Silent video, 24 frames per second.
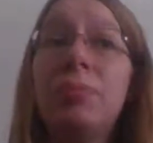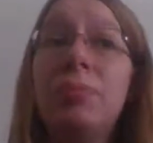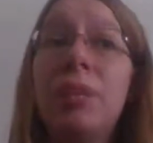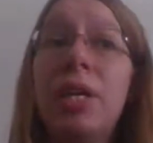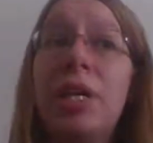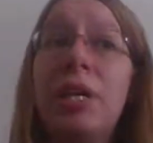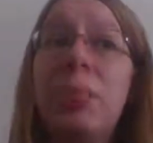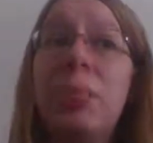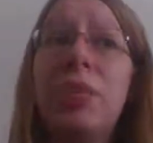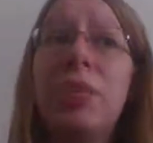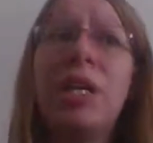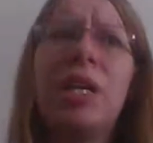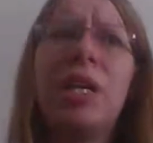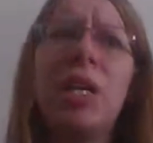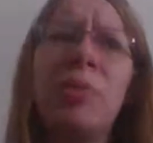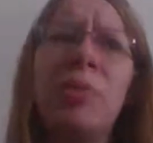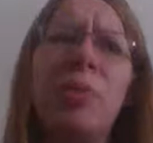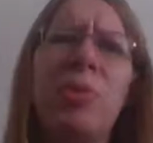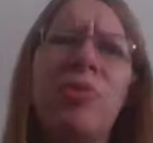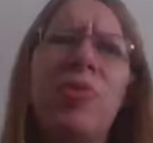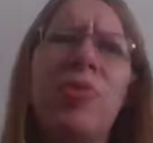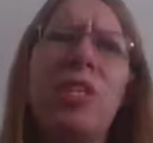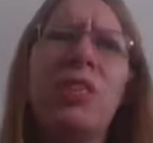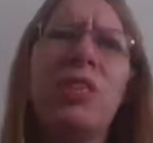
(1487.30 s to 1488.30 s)
like we
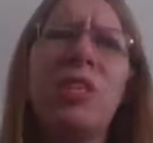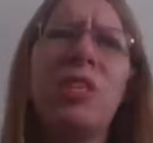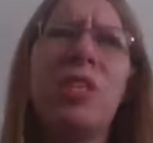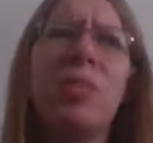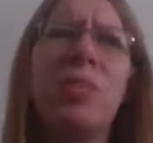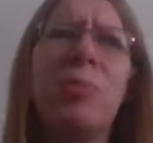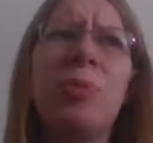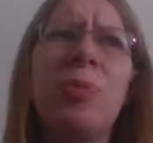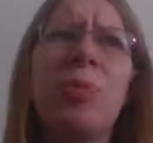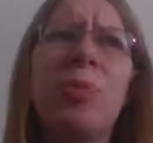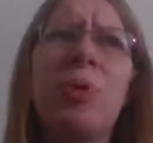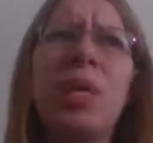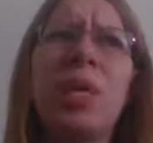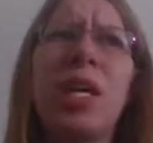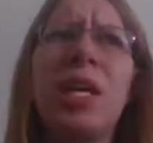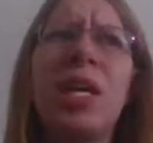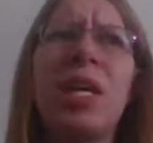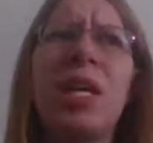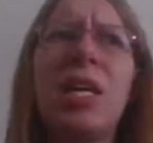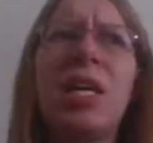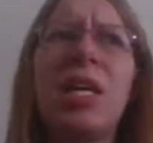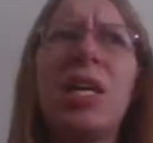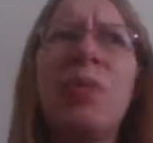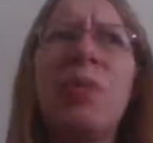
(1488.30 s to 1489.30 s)
can't be friends anymore and I
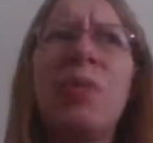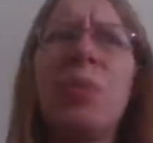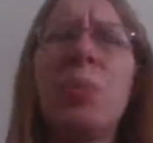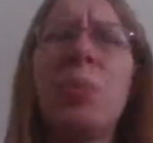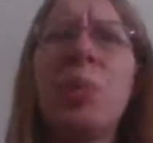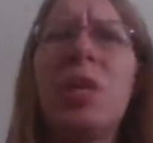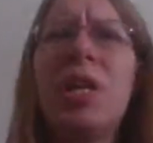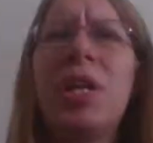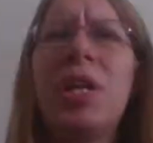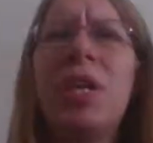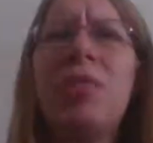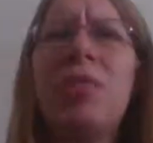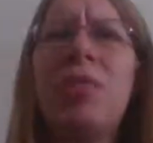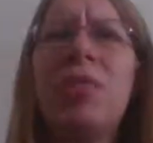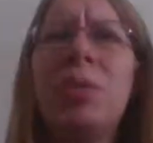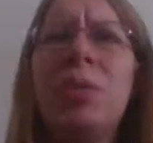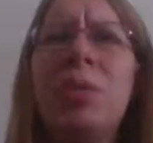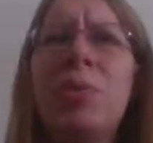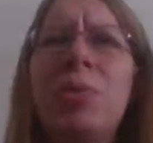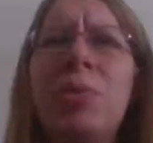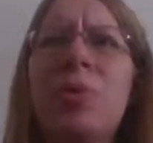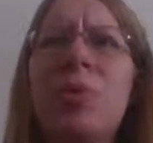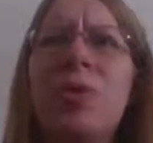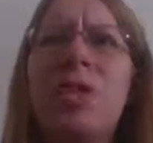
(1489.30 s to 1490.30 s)
can't have you in my life
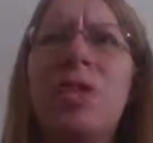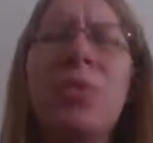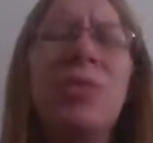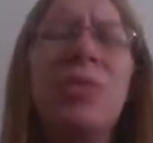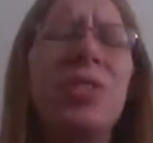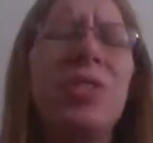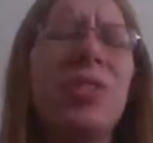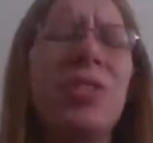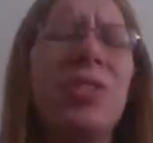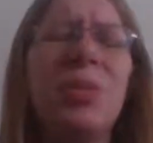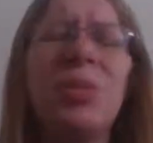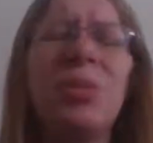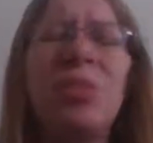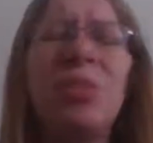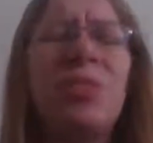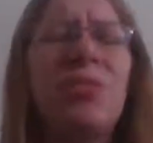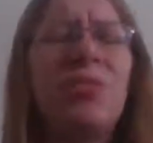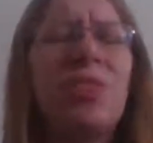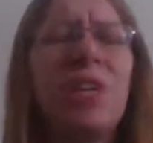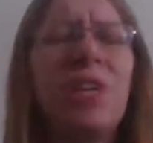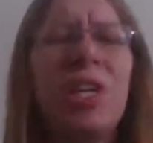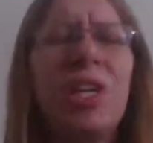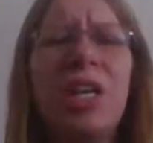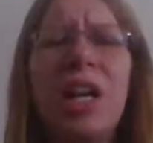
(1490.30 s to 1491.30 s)
anymore. And it was a
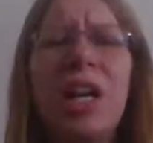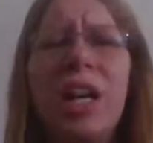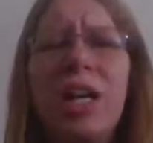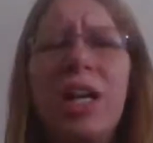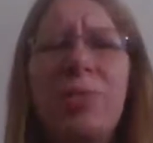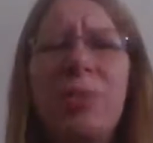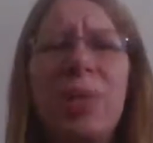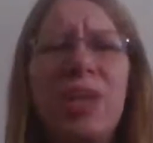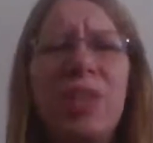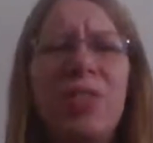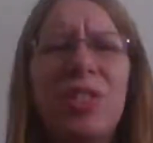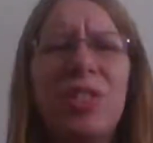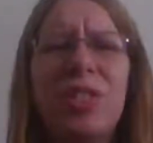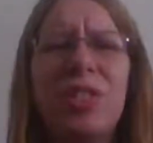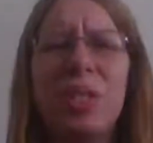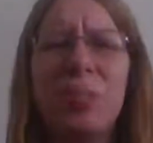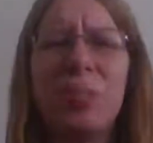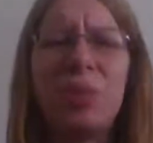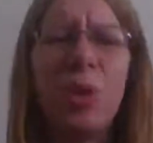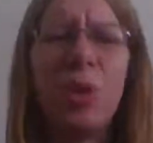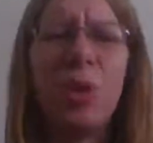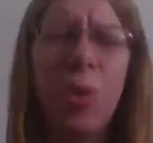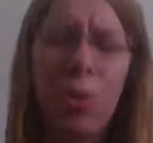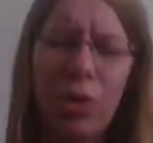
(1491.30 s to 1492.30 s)
very odd message.
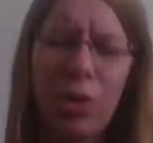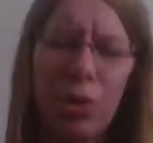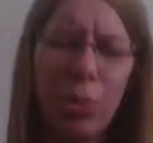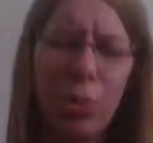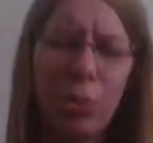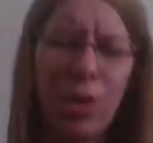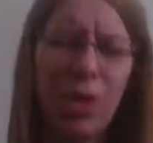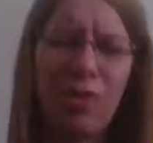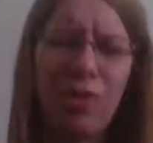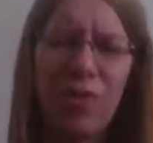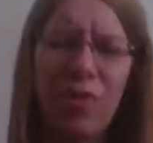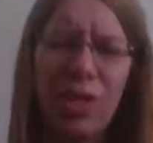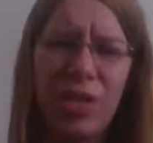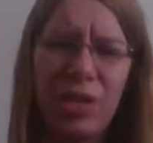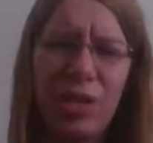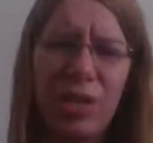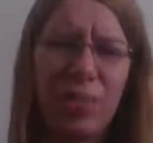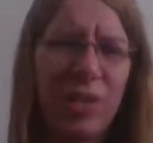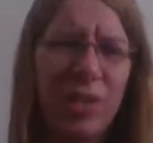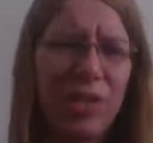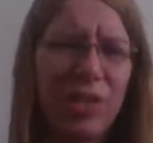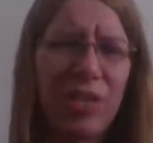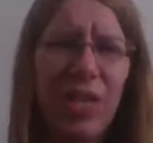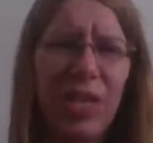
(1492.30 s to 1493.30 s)
I'm totally
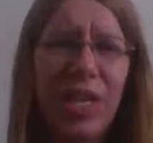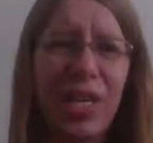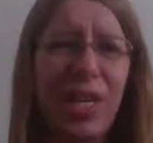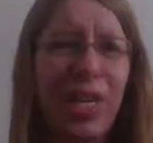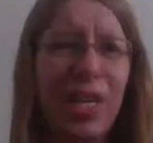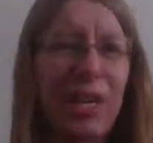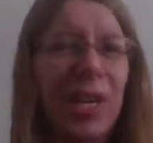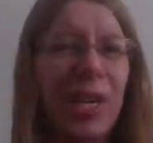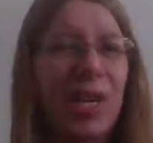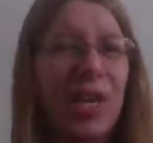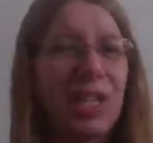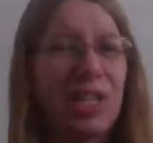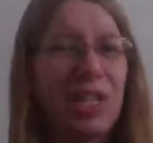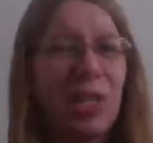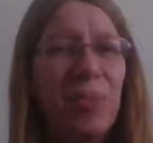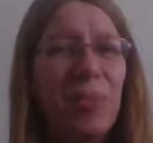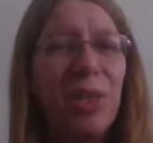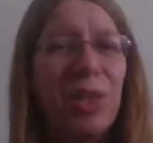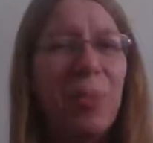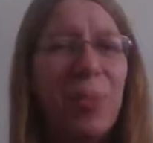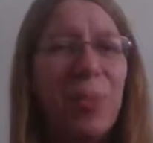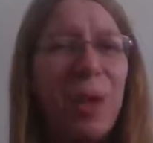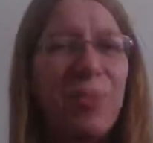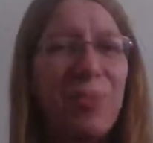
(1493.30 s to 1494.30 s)
paraphrasing because I can't actually
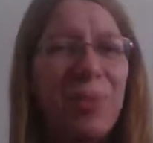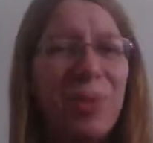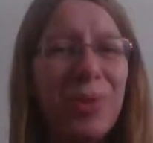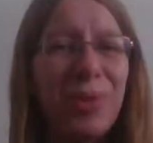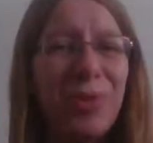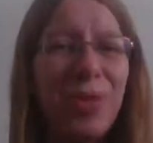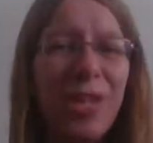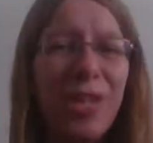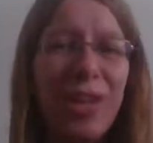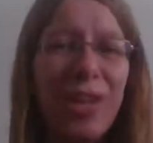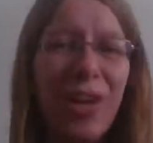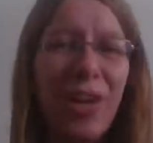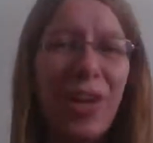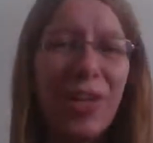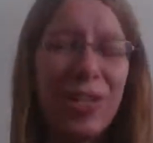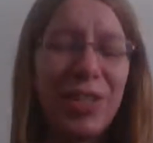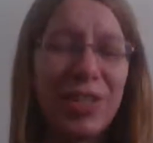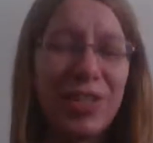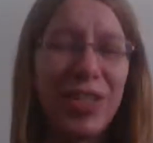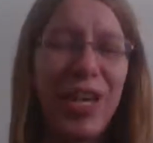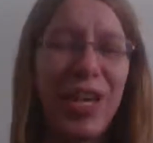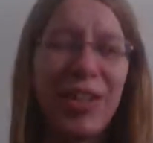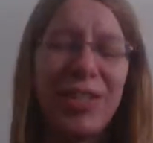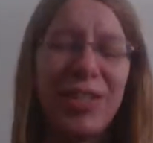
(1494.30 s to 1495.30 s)
remember what it all
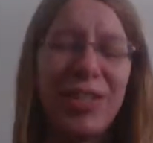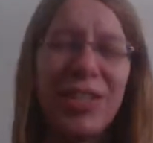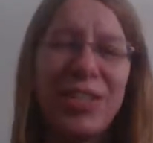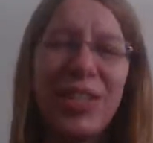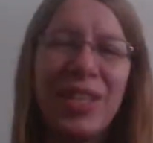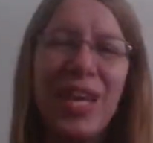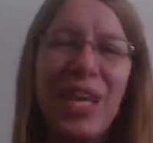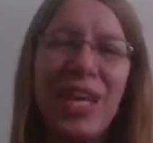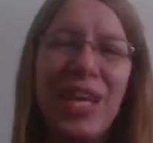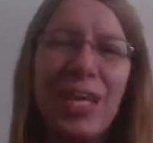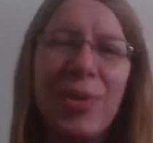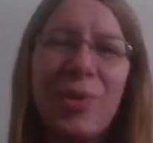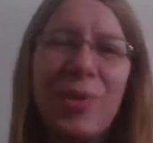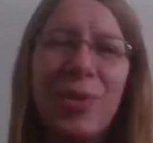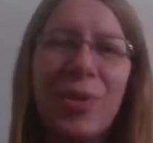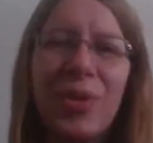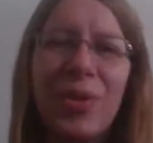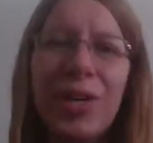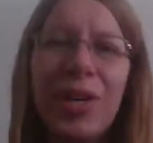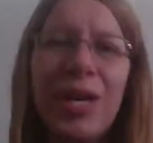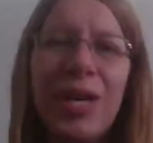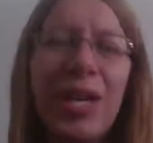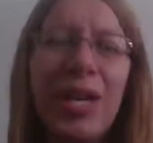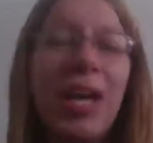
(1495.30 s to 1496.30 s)
exactly said
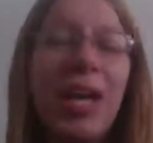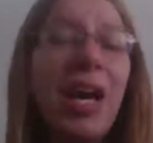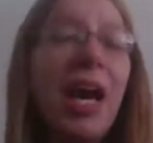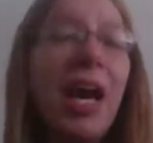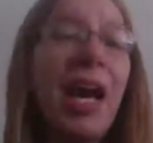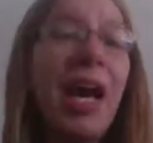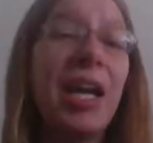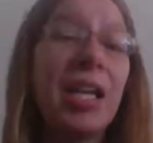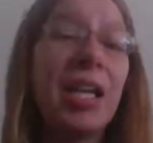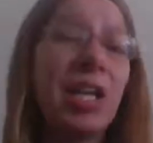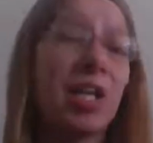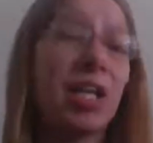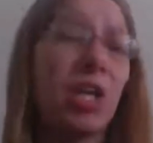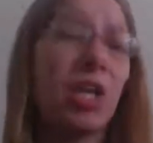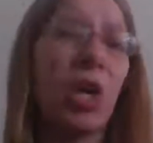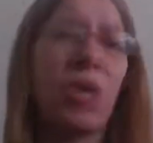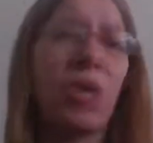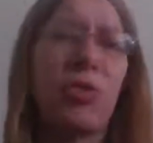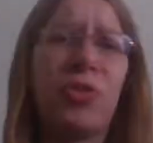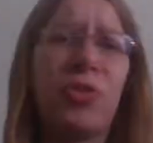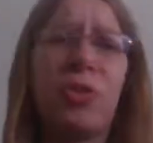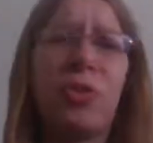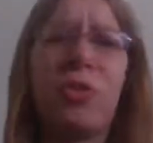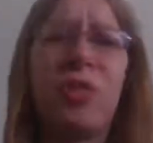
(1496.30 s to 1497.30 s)
anymore. I could
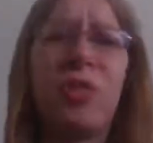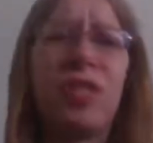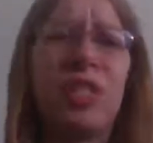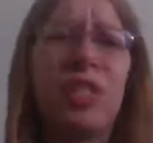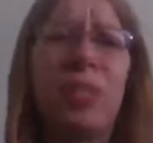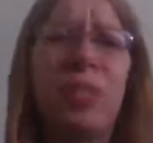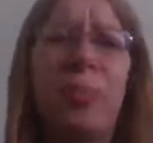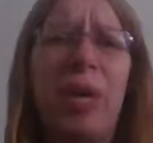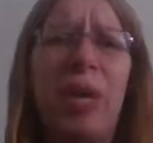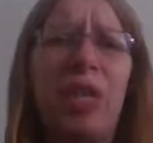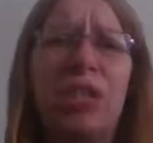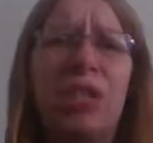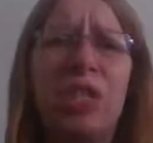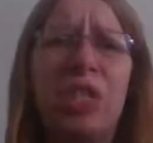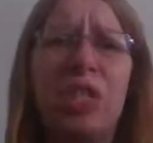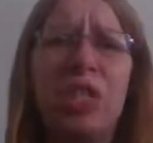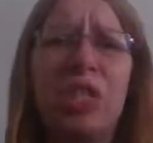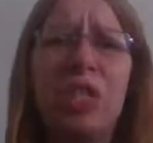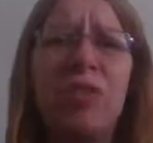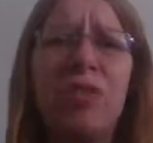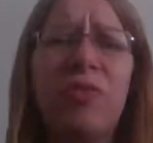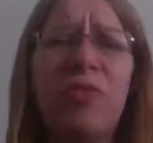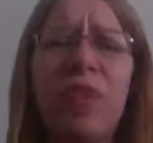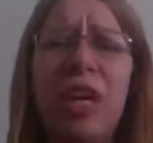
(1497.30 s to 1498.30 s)
go through instant
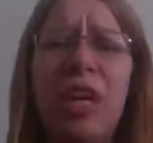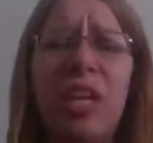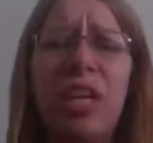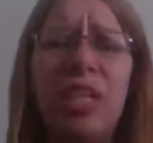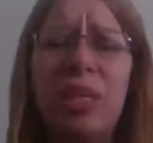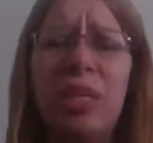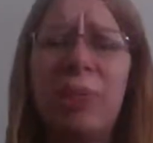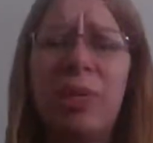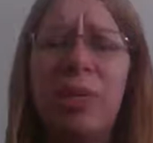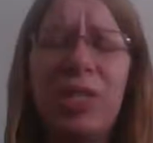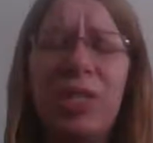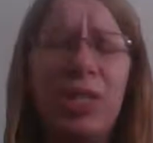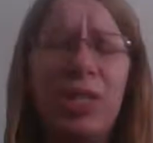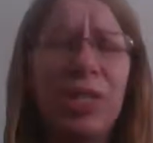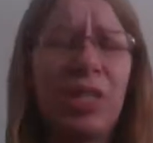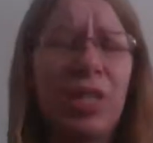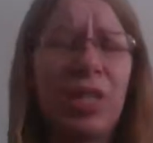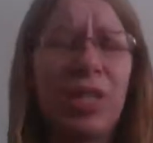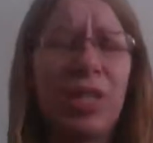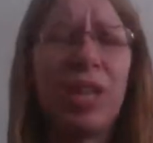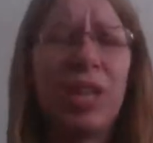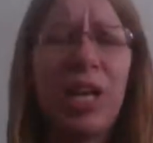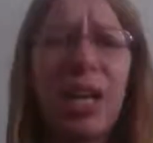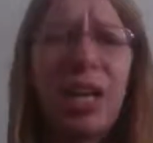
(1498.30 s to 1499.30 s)
messenger and find it, but dear
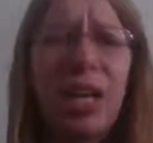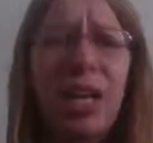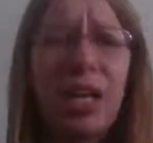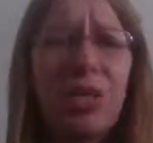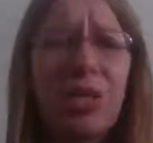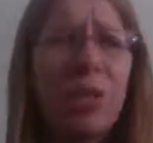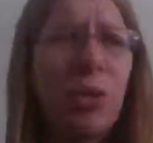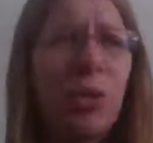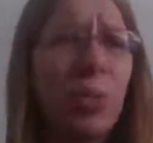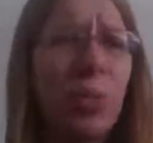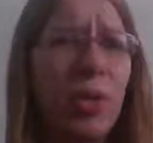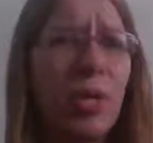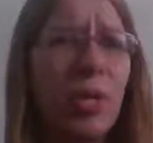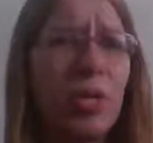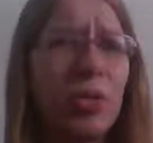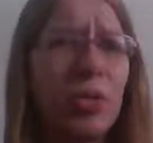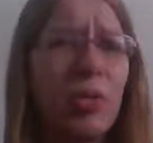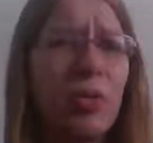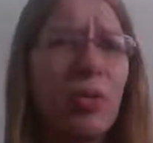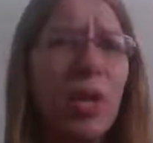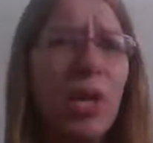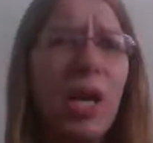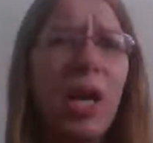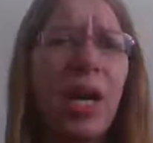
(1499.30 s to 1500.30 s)
God, I don't want to
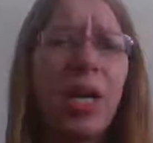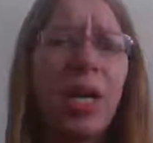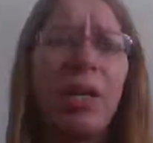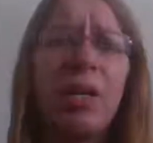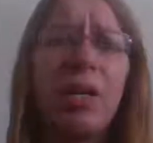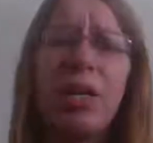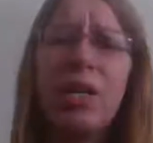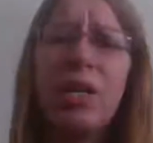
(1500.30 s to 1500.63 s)
do that.